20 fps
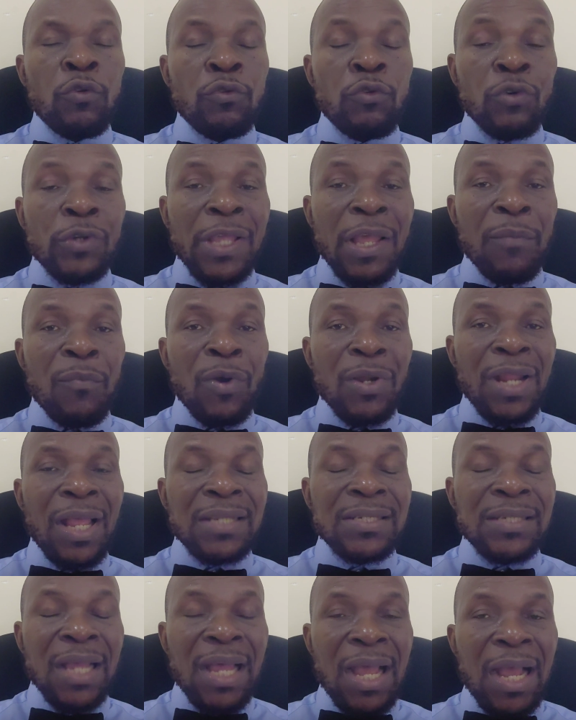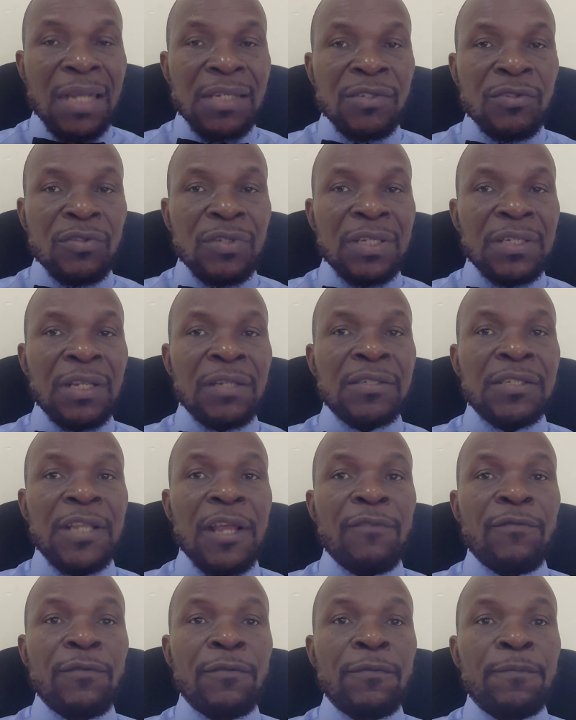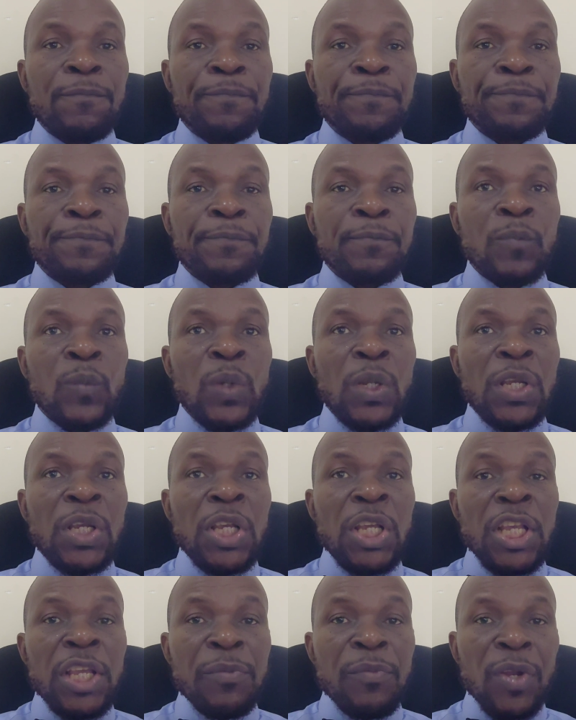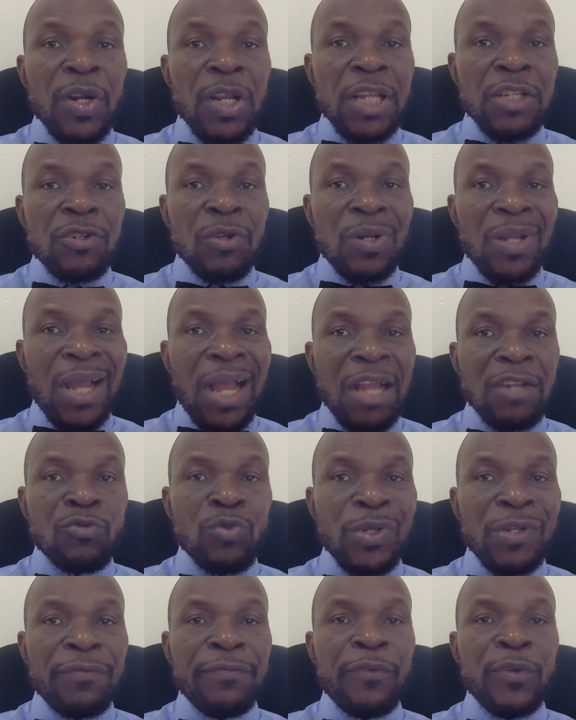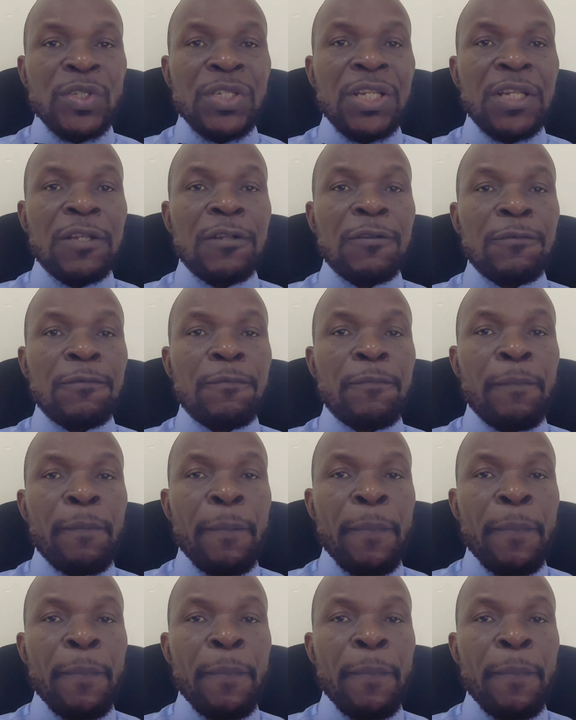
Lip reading: UK Borders Act 2007, Immigration Act 2014,